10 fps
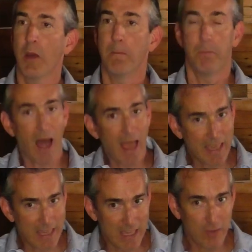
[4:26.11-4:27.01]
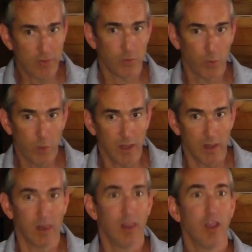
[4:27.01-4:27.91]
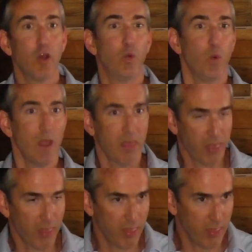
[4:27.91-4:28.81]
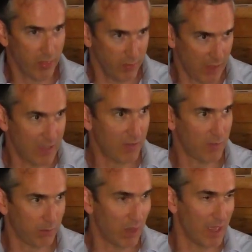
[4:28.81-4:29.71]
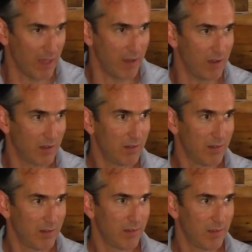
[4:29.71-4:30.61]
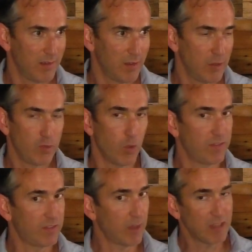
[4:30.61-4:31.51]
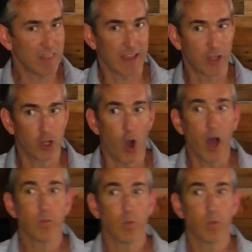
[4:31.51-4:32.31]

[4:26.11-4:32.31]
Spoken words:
by his will with his blood. So it's something that God